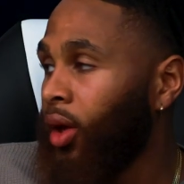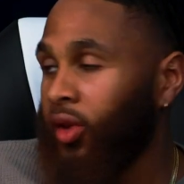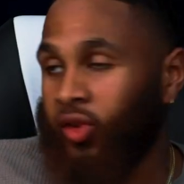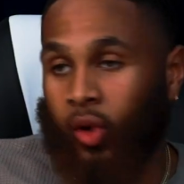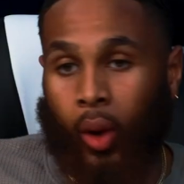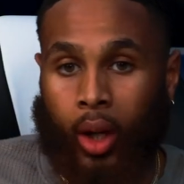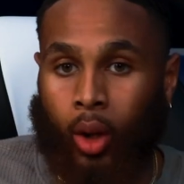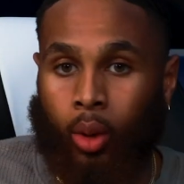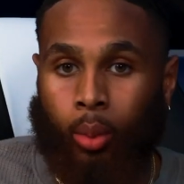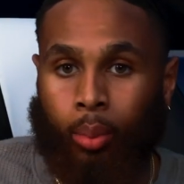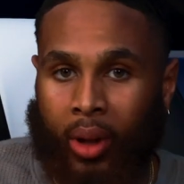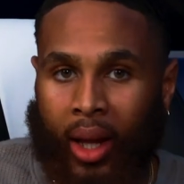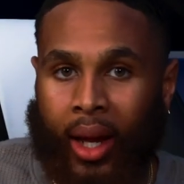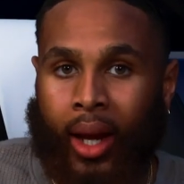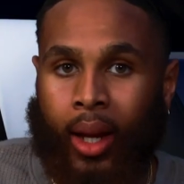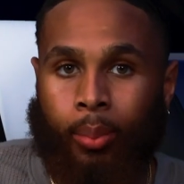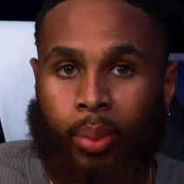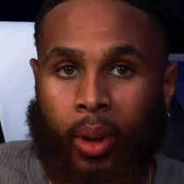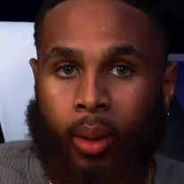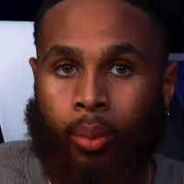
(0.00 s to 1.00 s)
So I don't
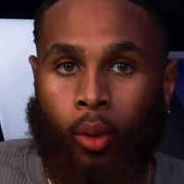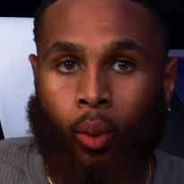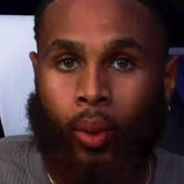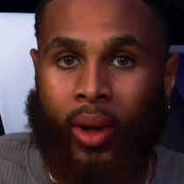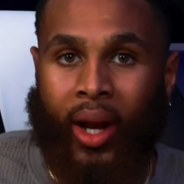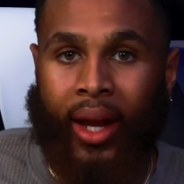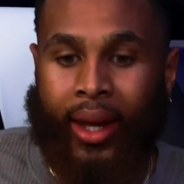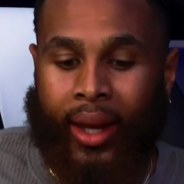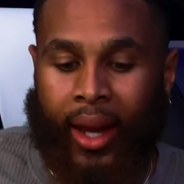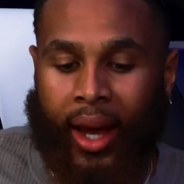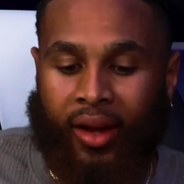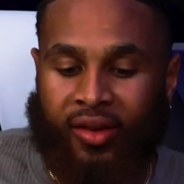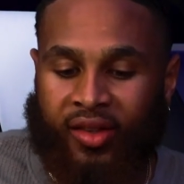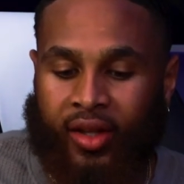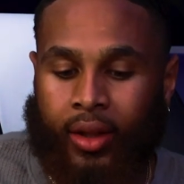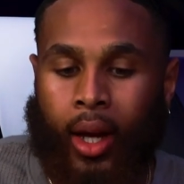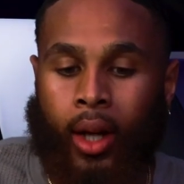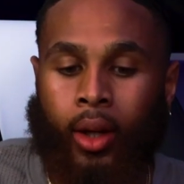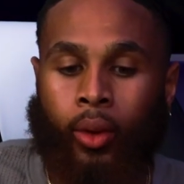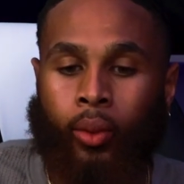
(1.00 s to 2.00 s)
blame people when they can't
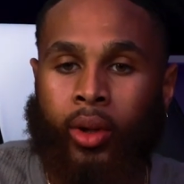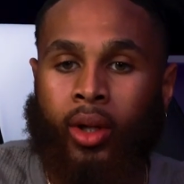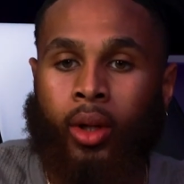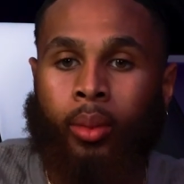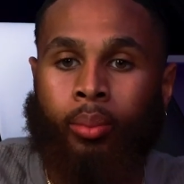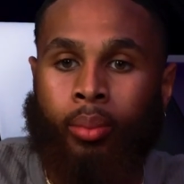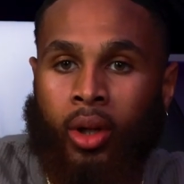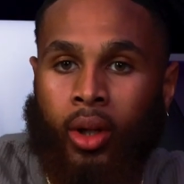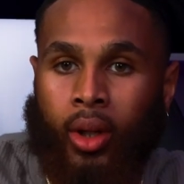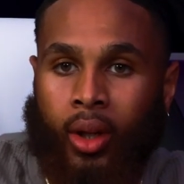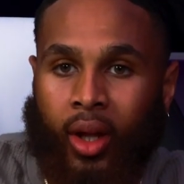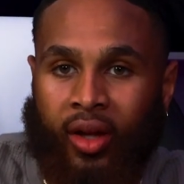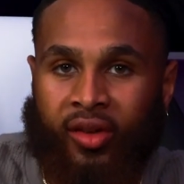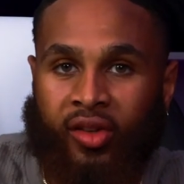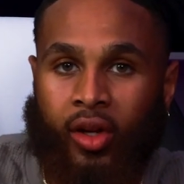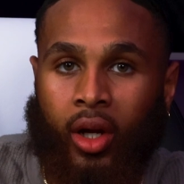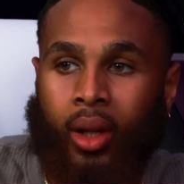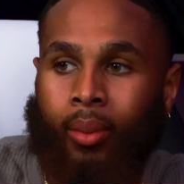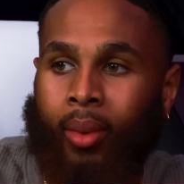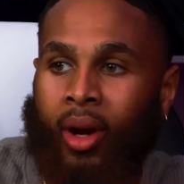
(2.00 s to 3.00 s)
sit down and read a book.
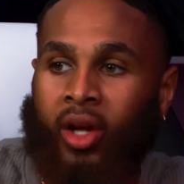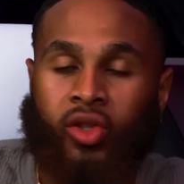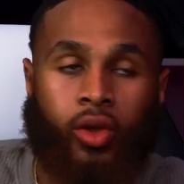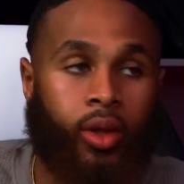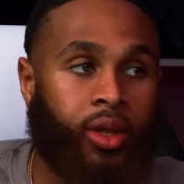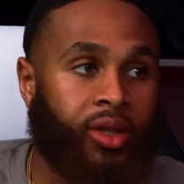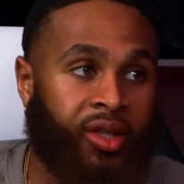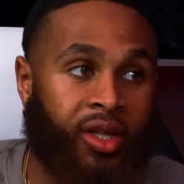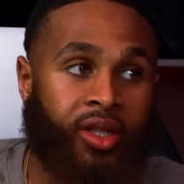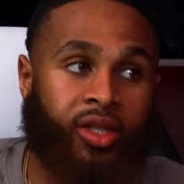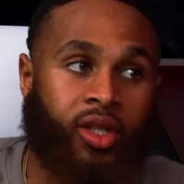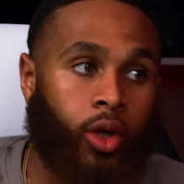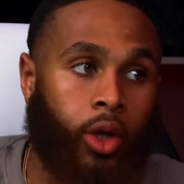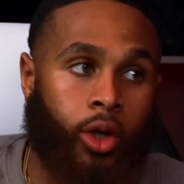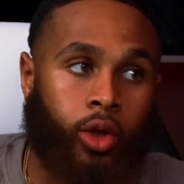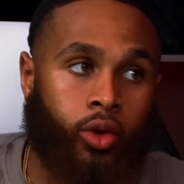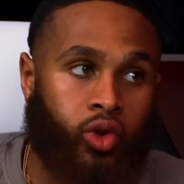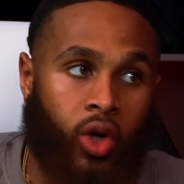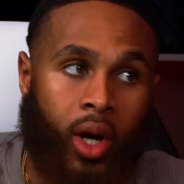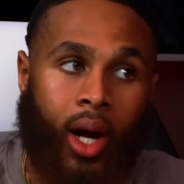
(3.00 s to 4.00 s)
It's all about your intention. Are
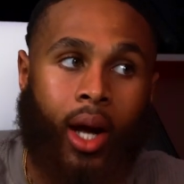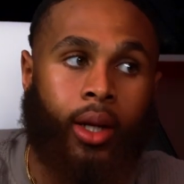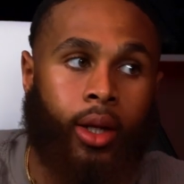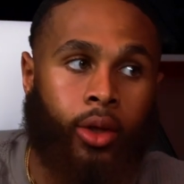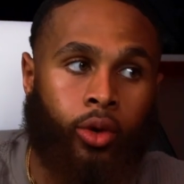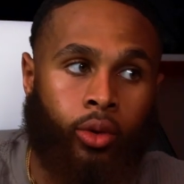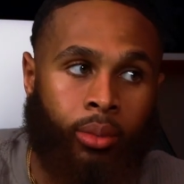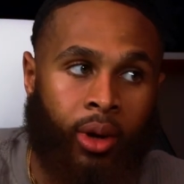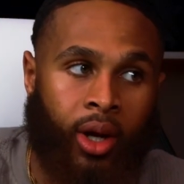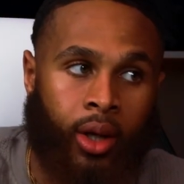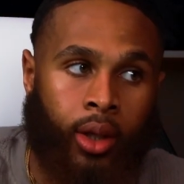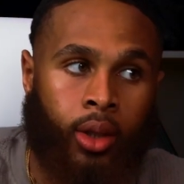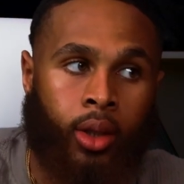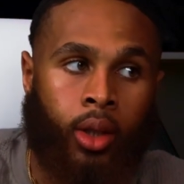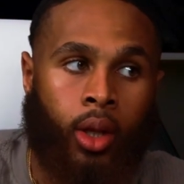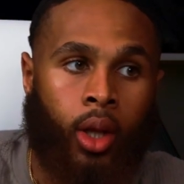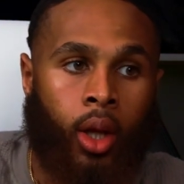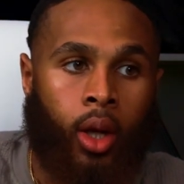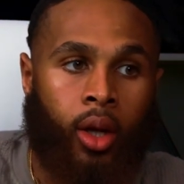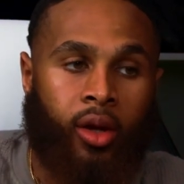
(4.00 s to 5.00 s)
you trying to do better?
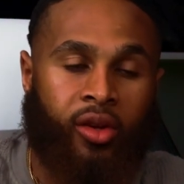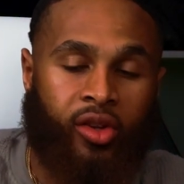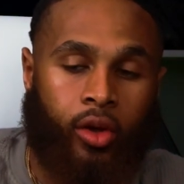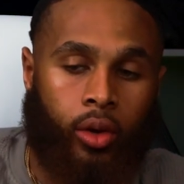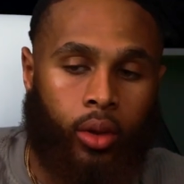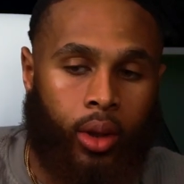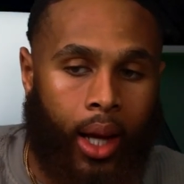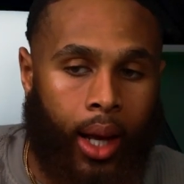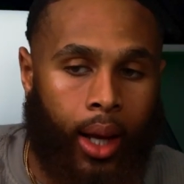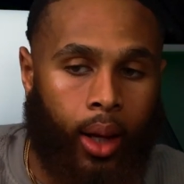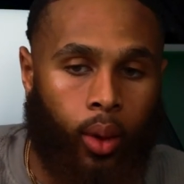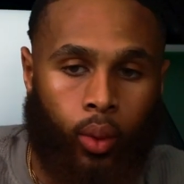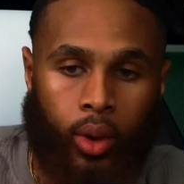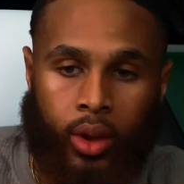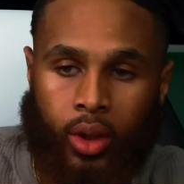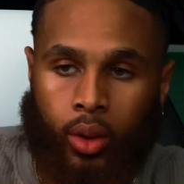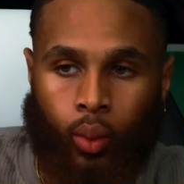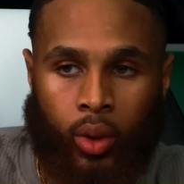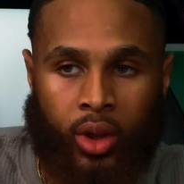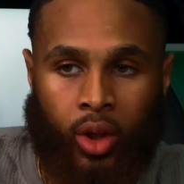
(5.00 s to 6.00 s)
So like
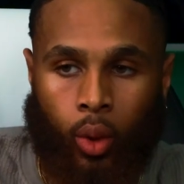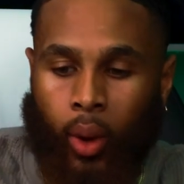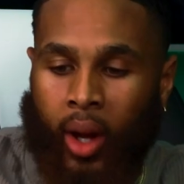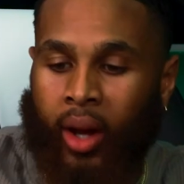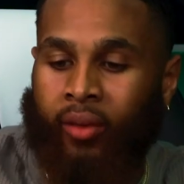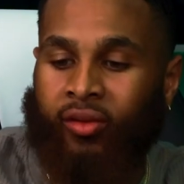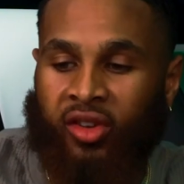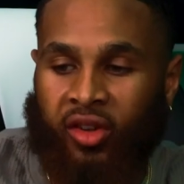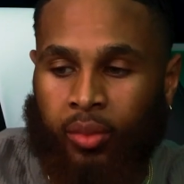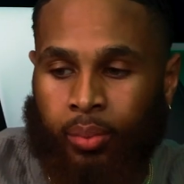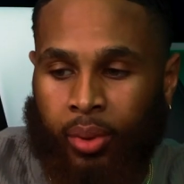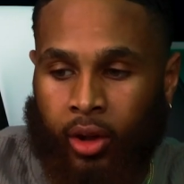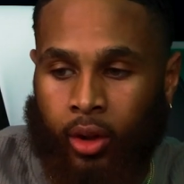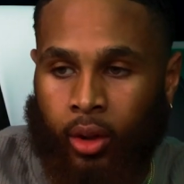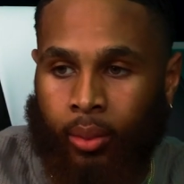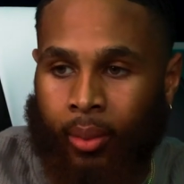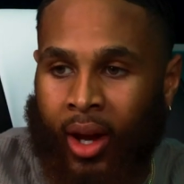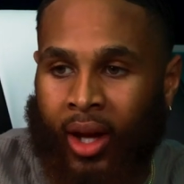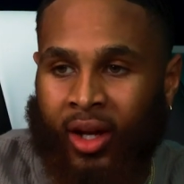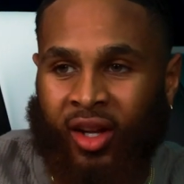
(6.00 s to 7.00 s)
with The Way of the
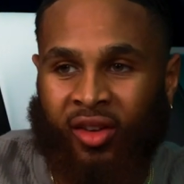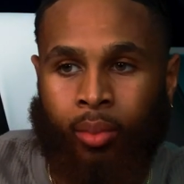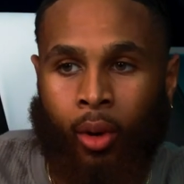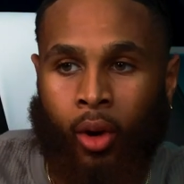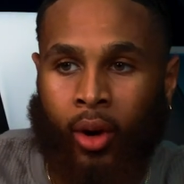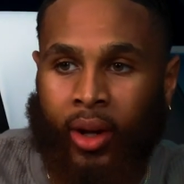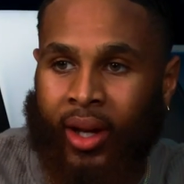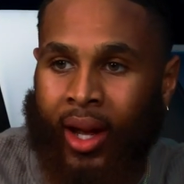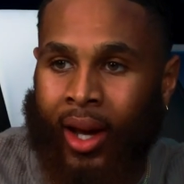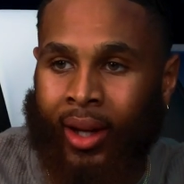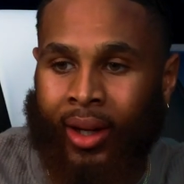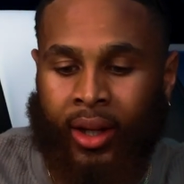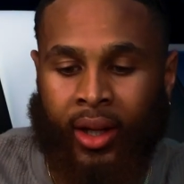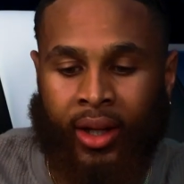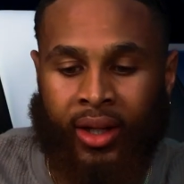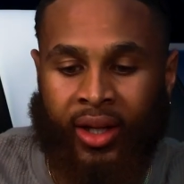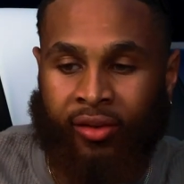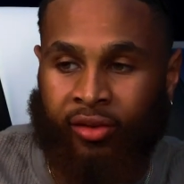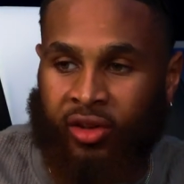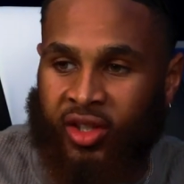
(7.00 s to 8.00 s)
Superior Man, it's broken down into
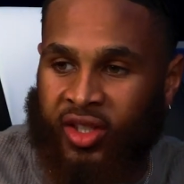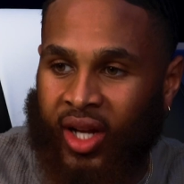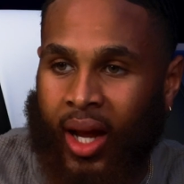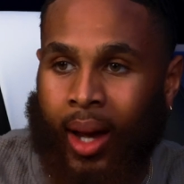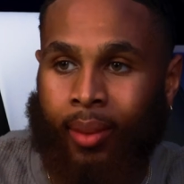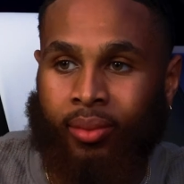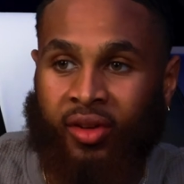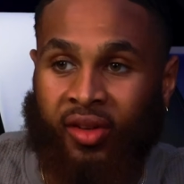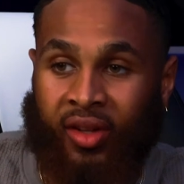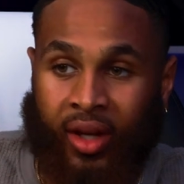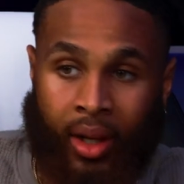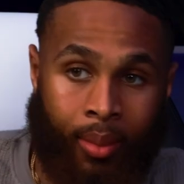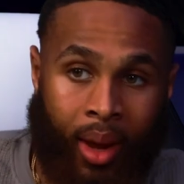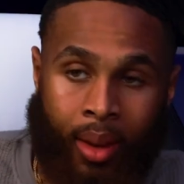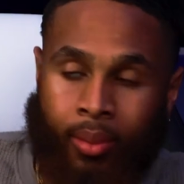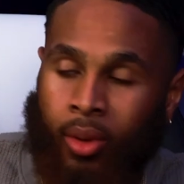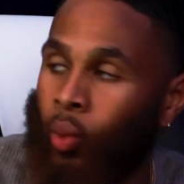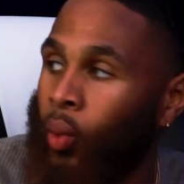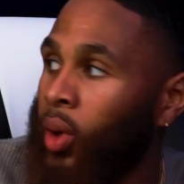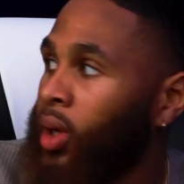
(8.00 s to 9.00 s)
different chapters and there may
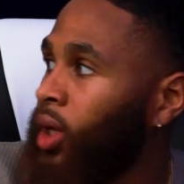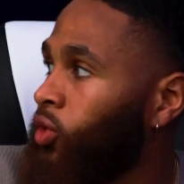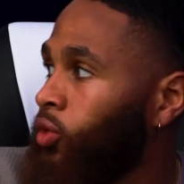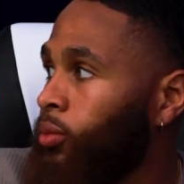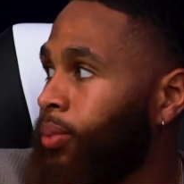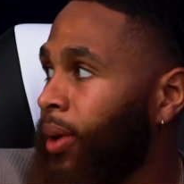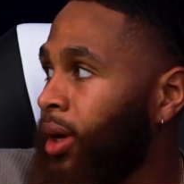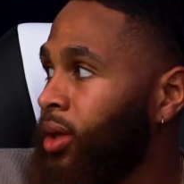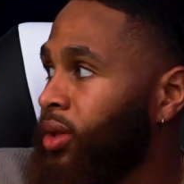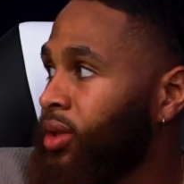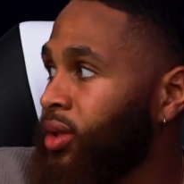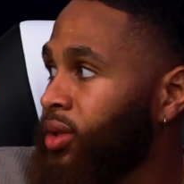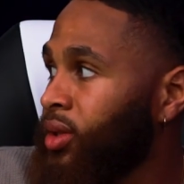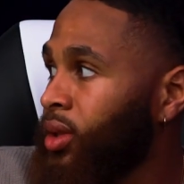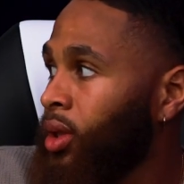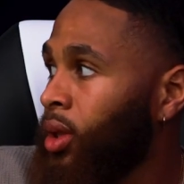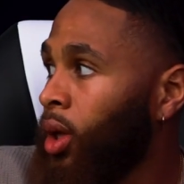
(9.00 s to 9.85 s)
be 1 or 2 pages.